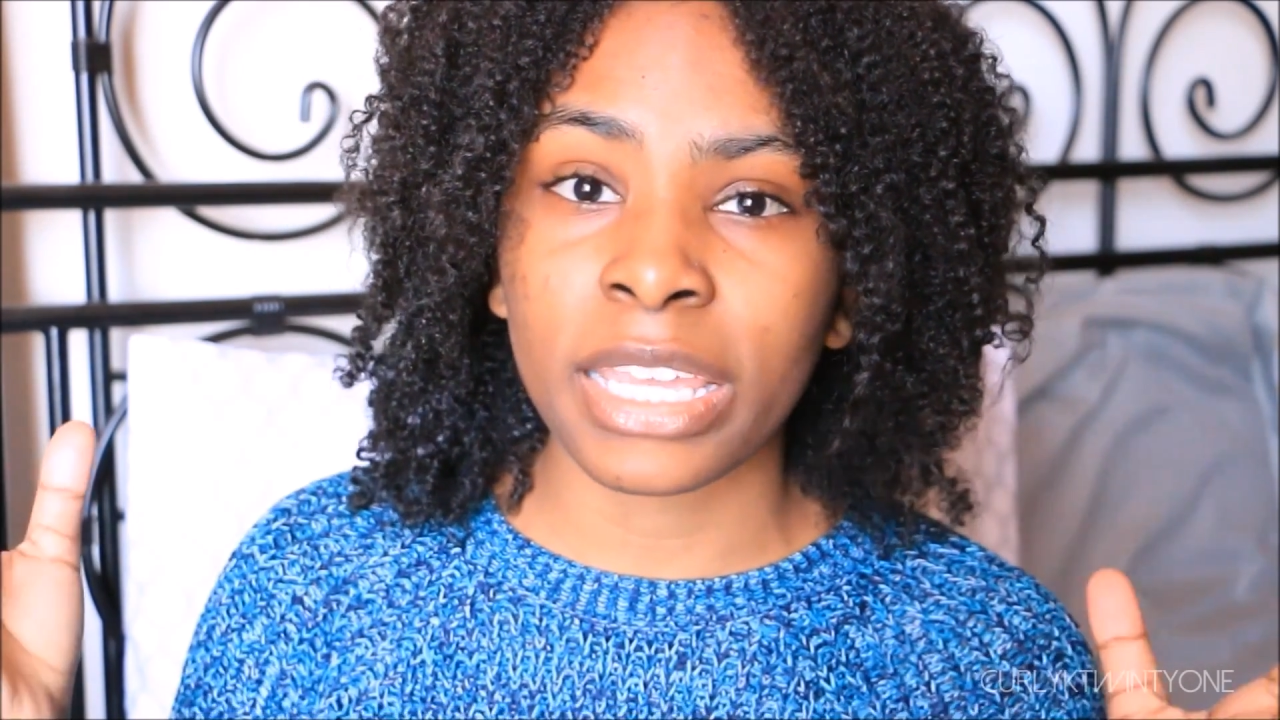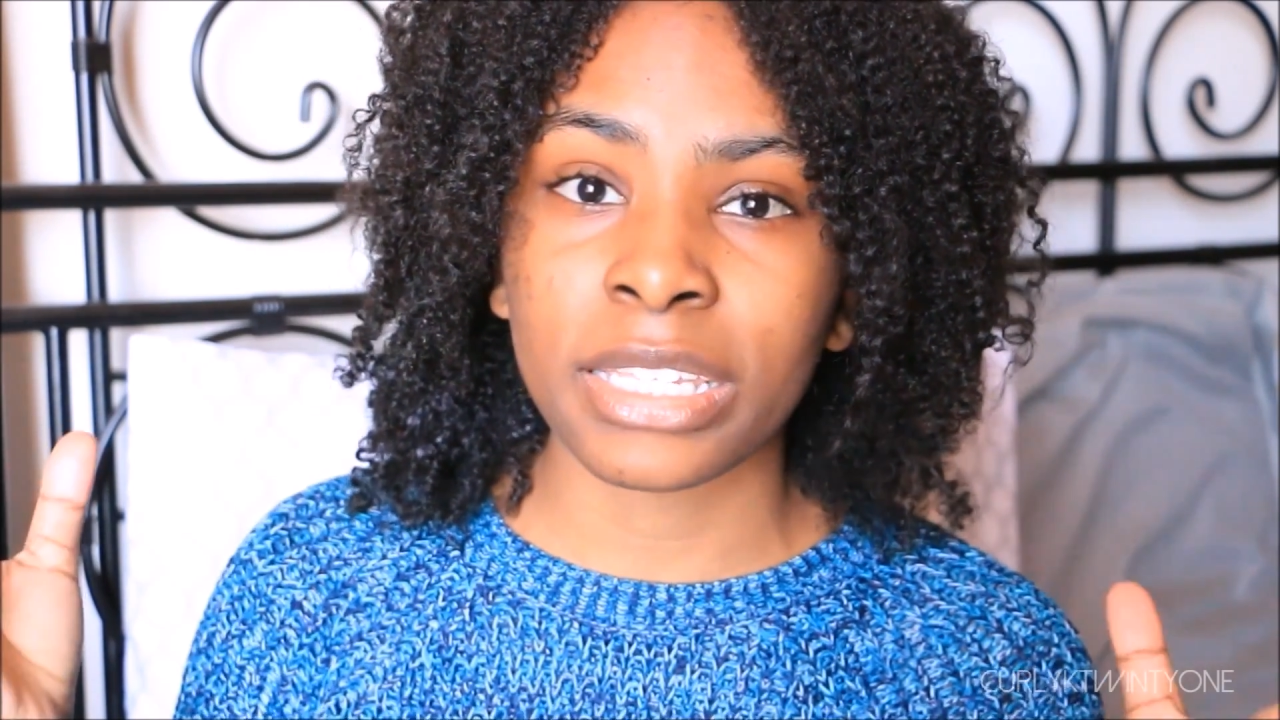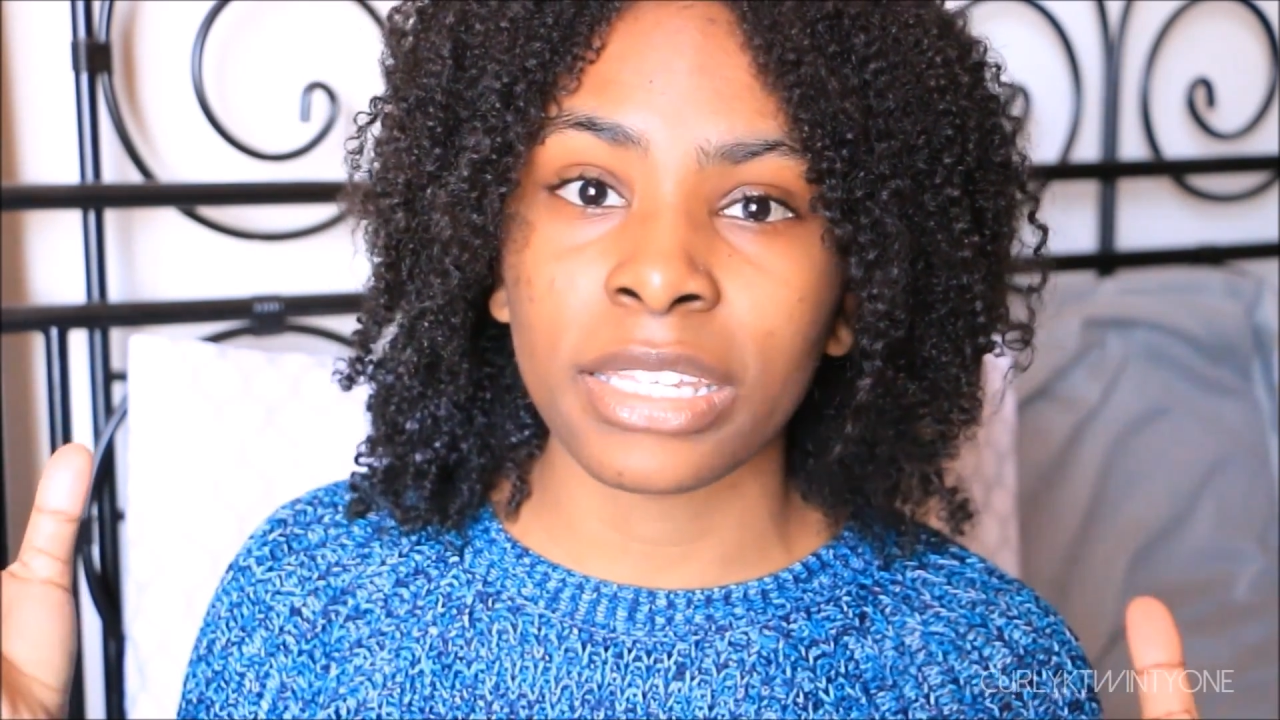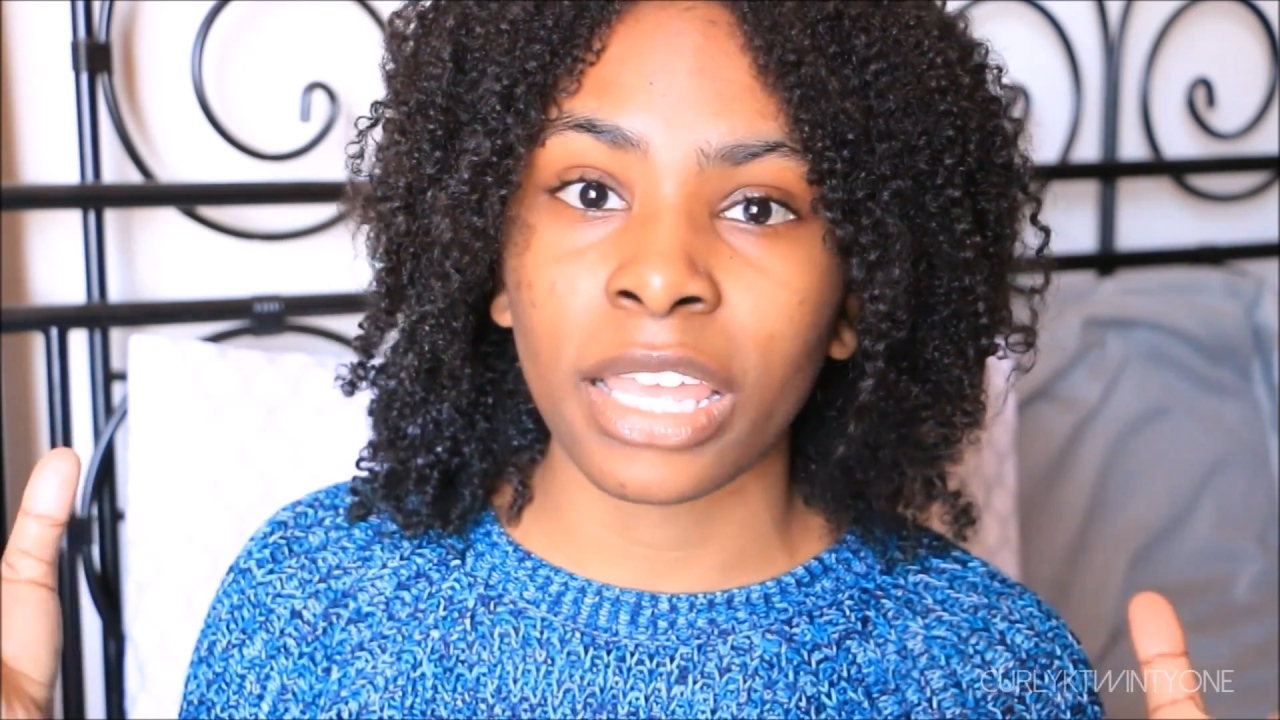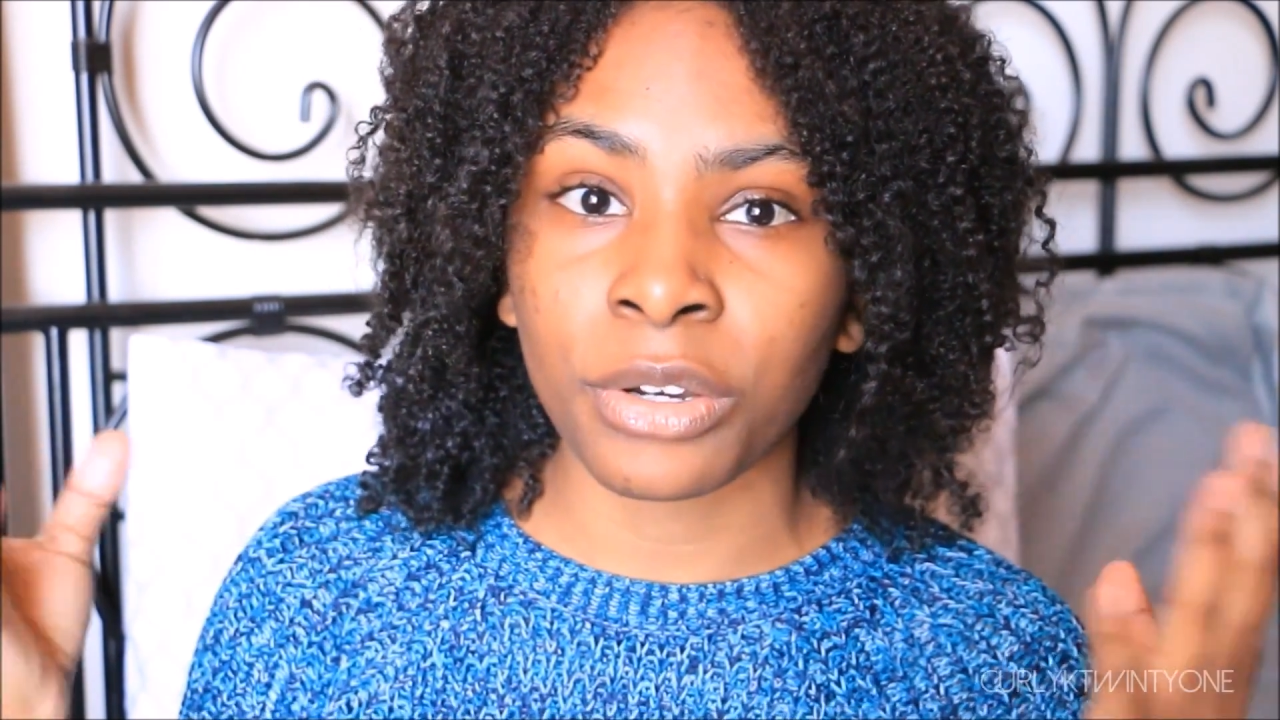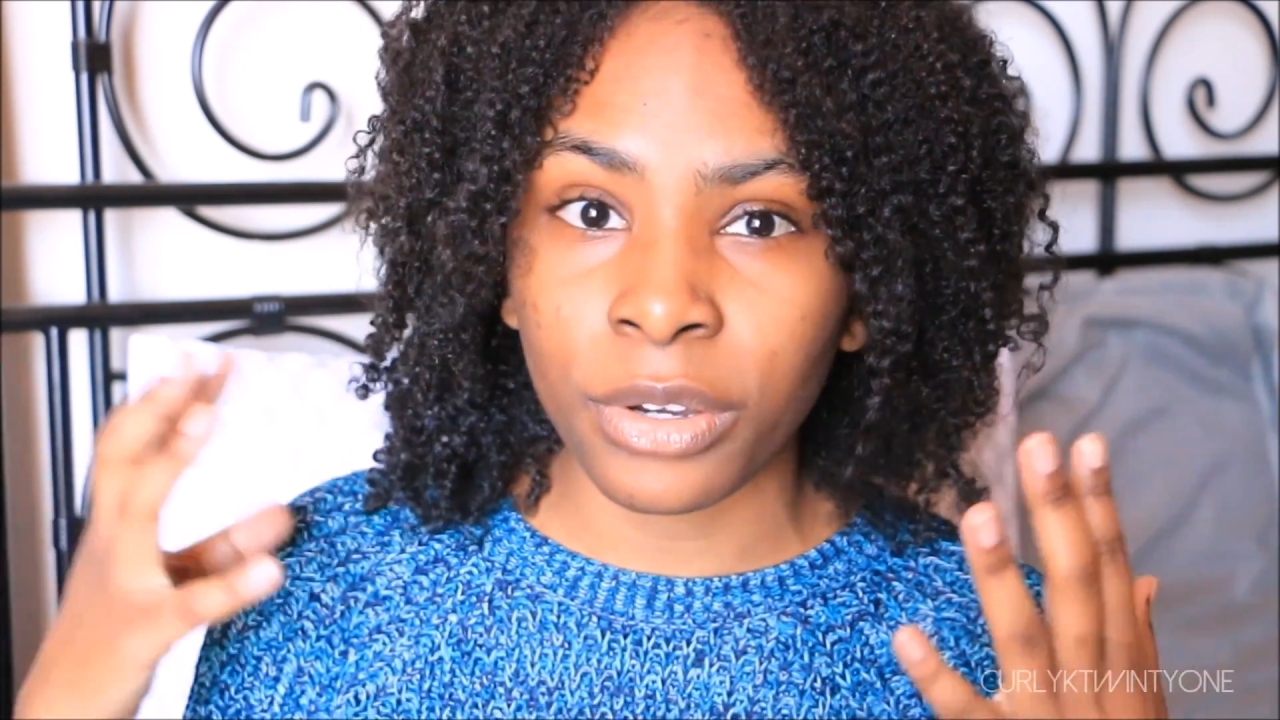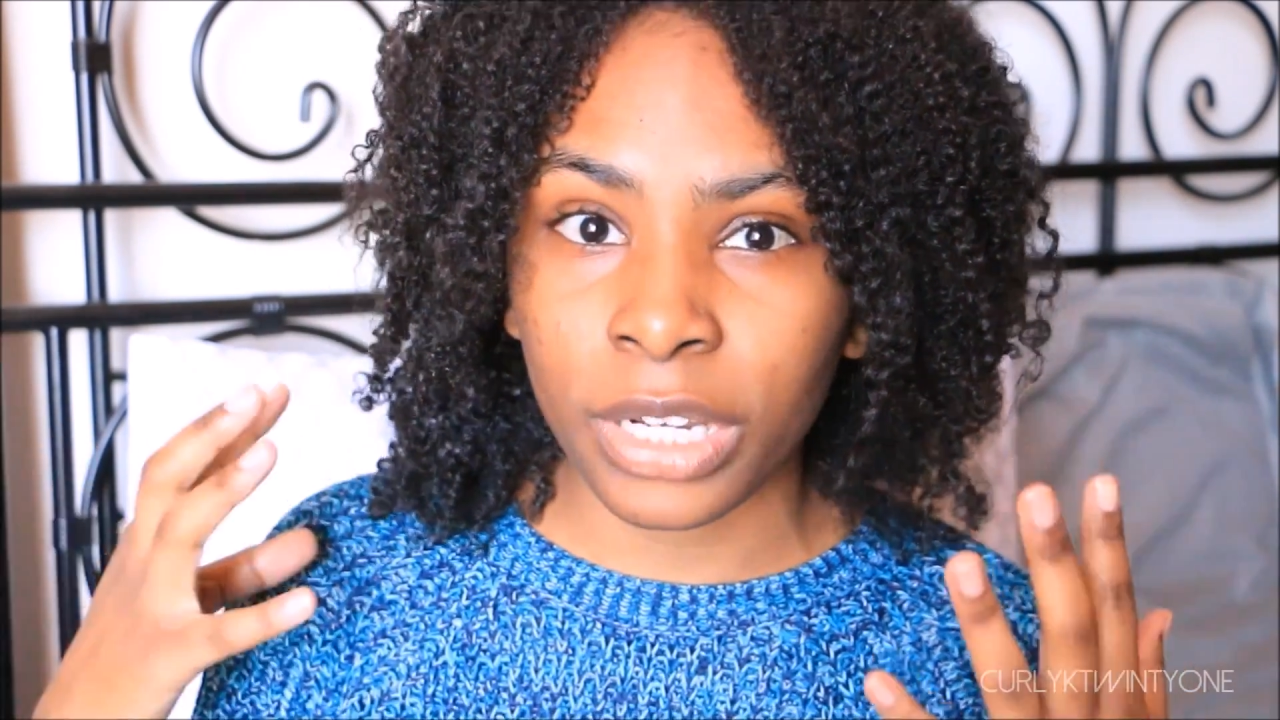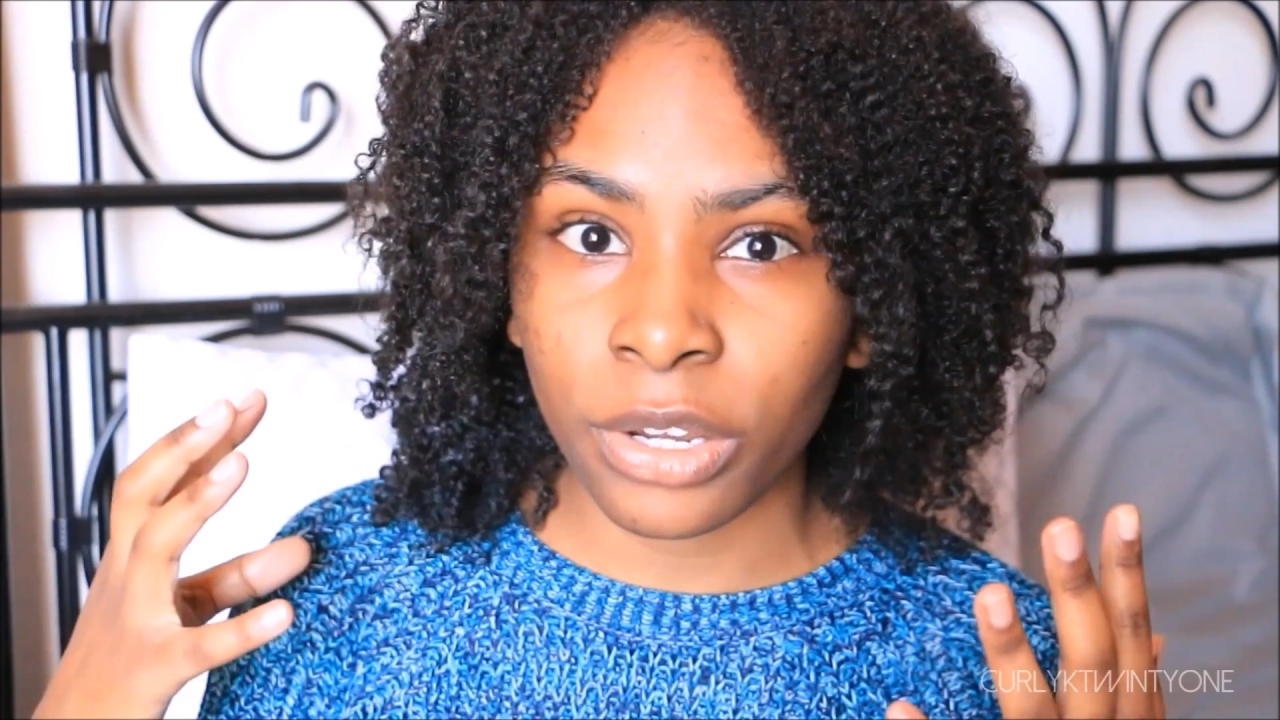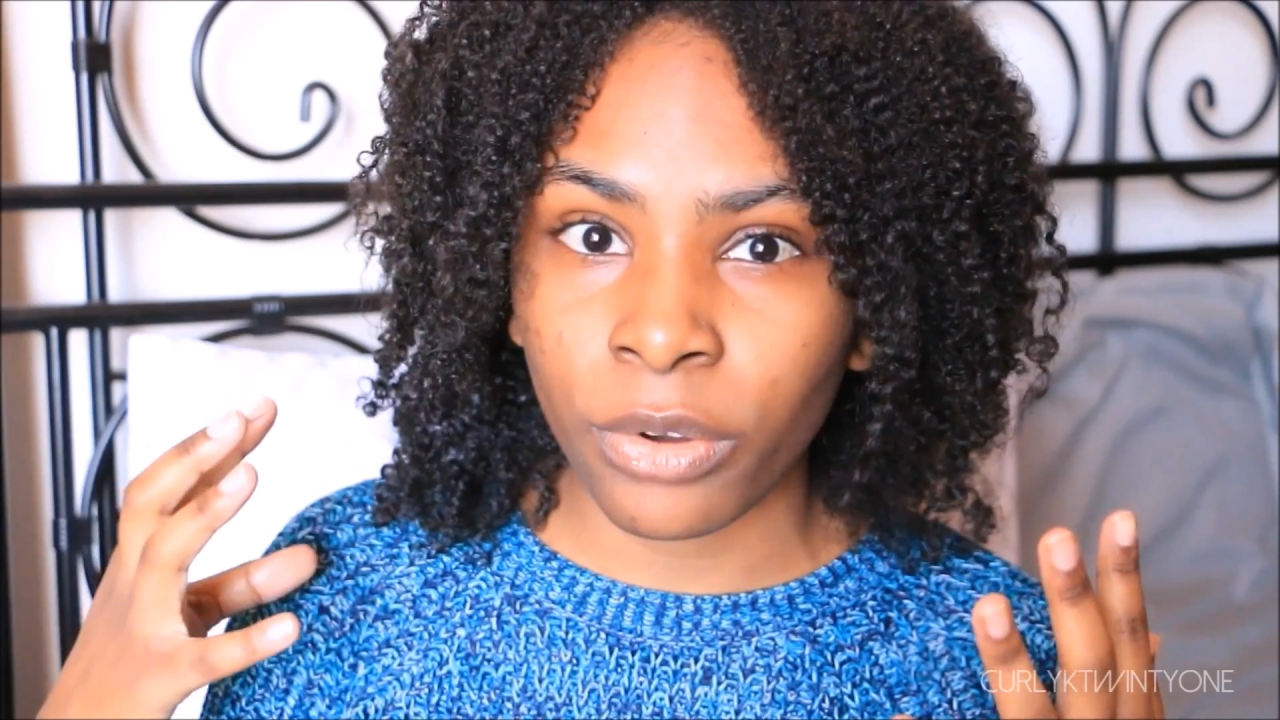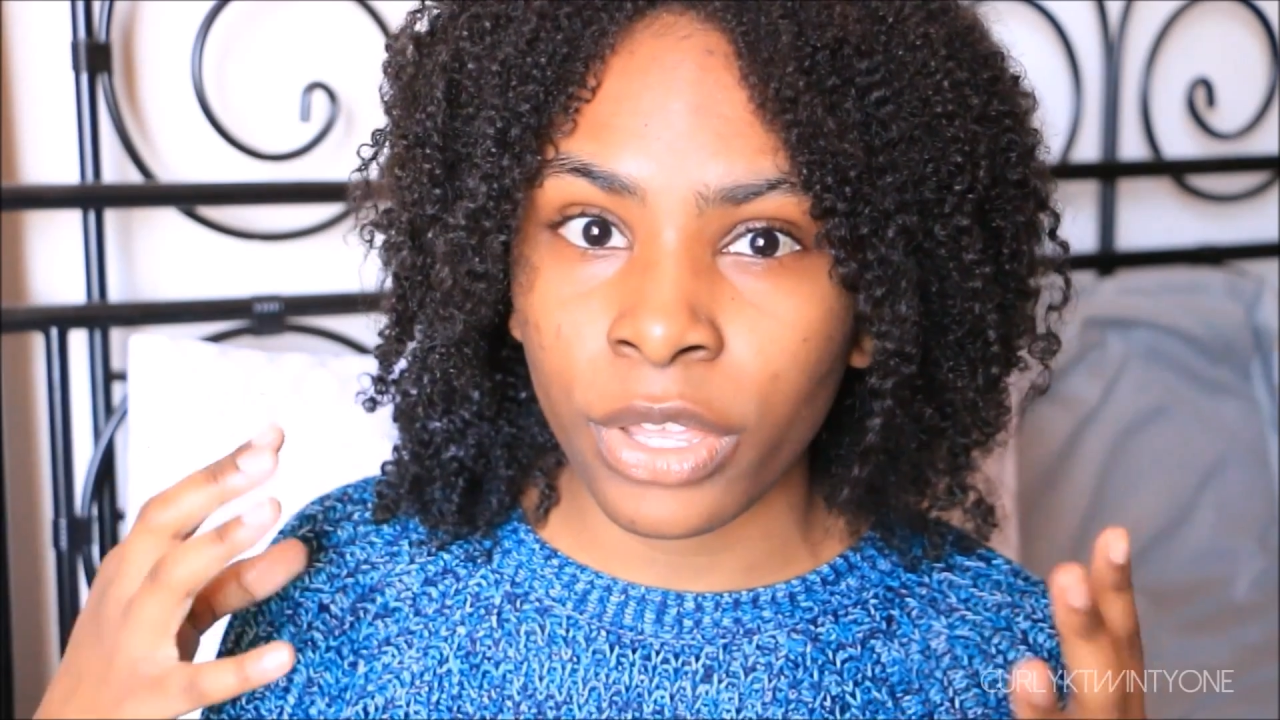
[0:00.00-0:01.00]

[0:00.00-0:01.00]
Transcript: placing like coconut